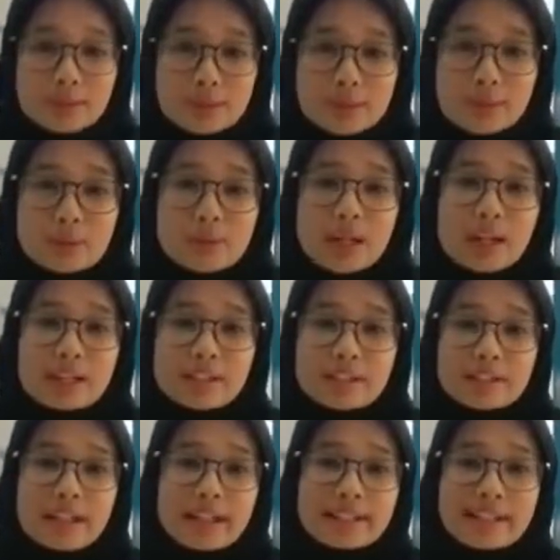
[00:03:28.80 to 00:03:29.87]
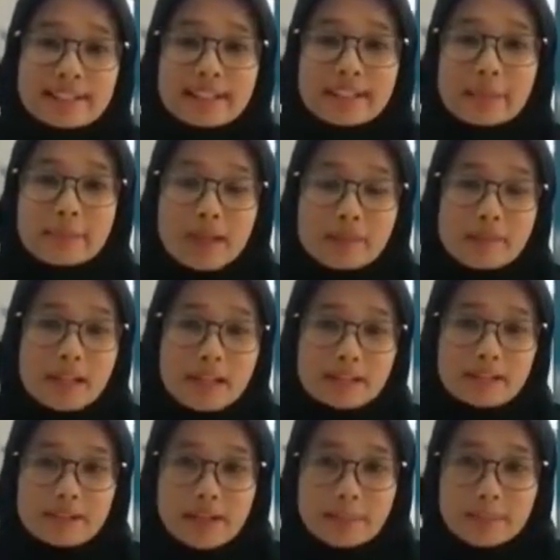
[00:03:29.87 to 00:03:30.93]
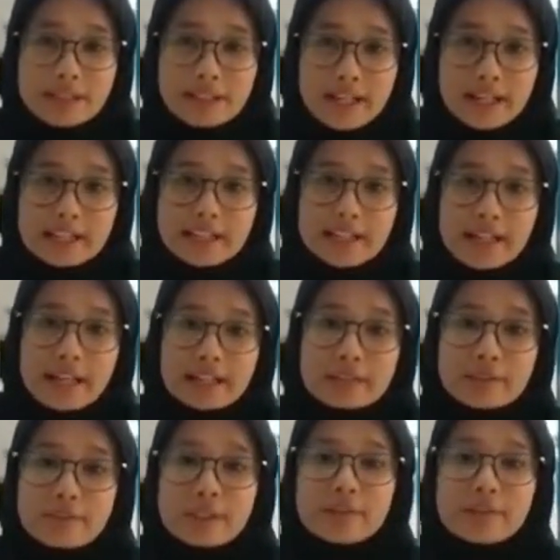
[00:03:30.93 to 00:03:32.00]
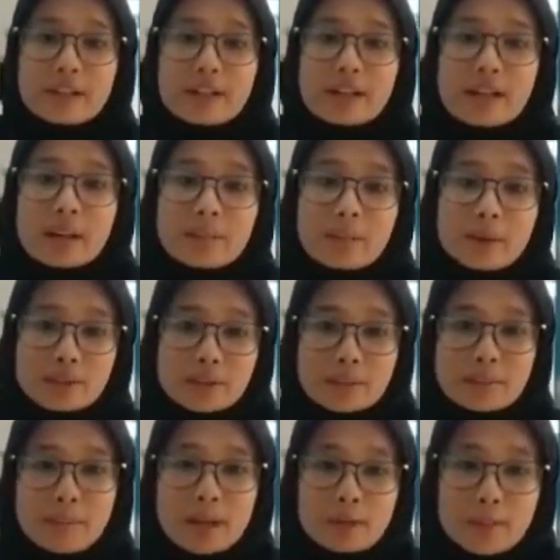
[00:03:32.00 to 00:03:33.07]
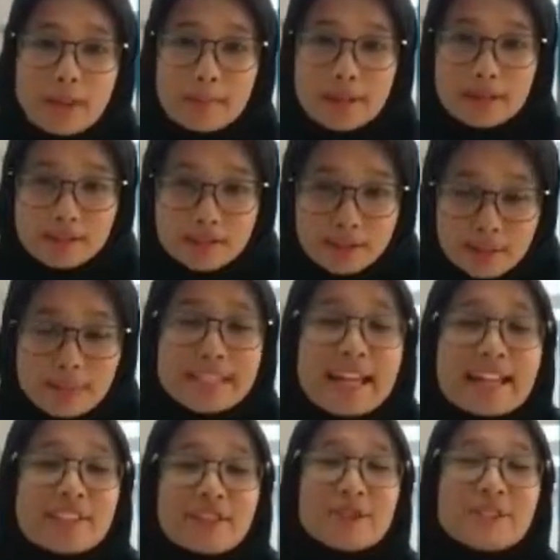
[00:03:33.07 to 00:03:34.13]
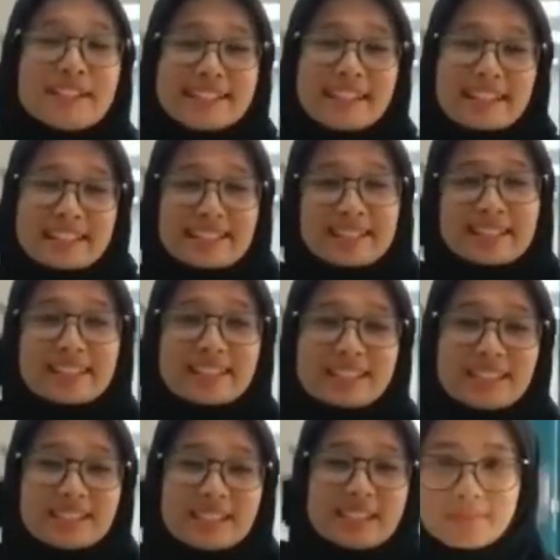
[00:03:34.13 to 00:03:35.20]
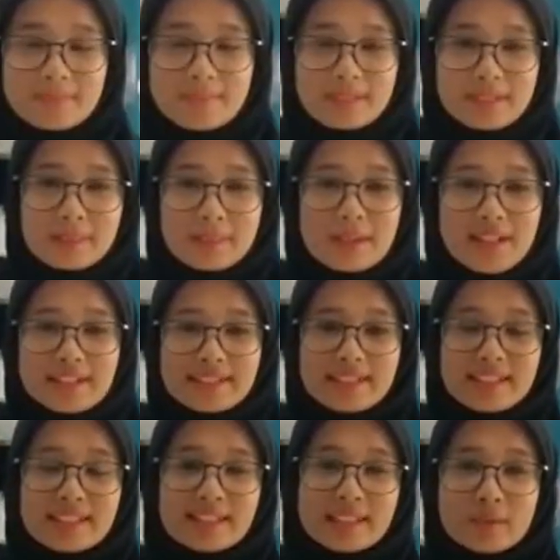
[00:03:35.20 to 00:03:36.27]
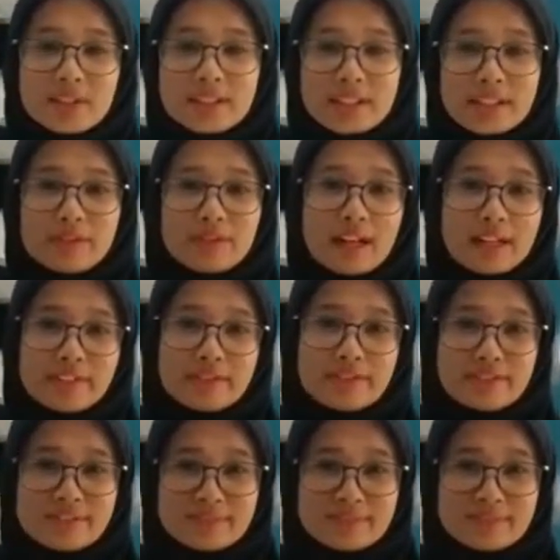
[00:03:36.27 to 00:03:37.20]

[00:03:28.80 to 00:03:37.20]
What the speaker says: 290mm length graphic card. And fifth, bottom mount PSU design. The price is 75.